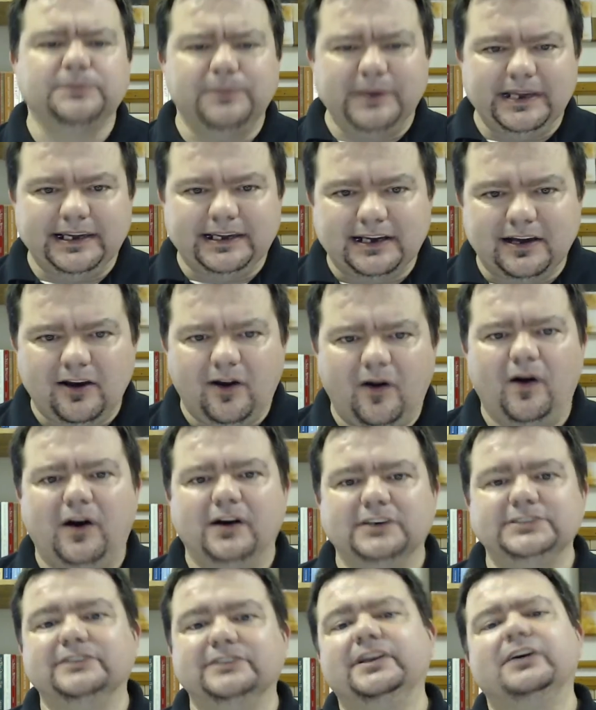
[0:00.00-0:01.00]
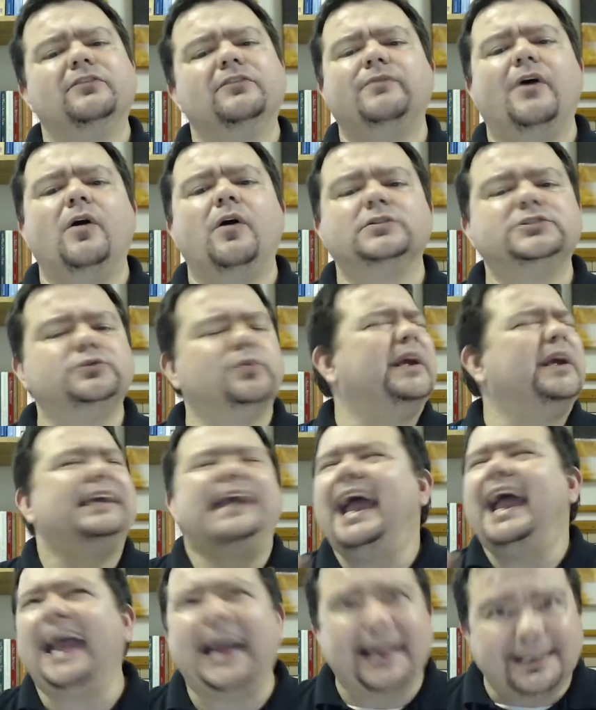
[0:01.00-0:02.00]
because of their faults. We
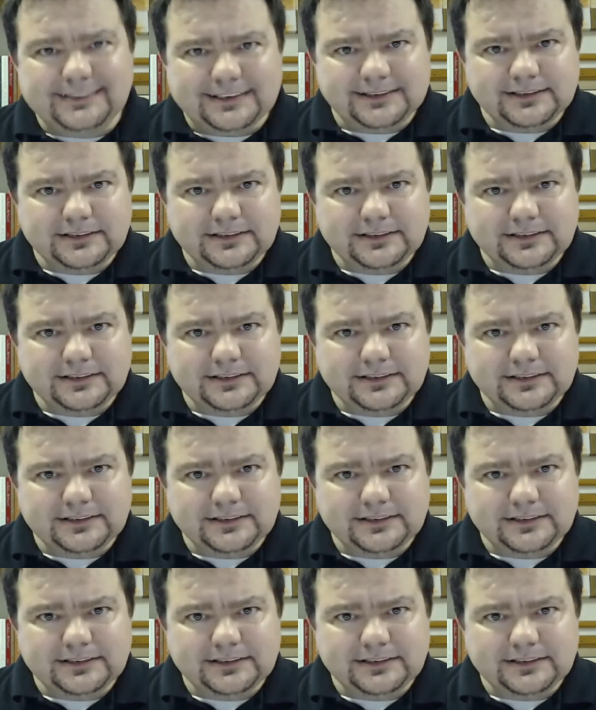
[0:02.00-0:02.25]
can't.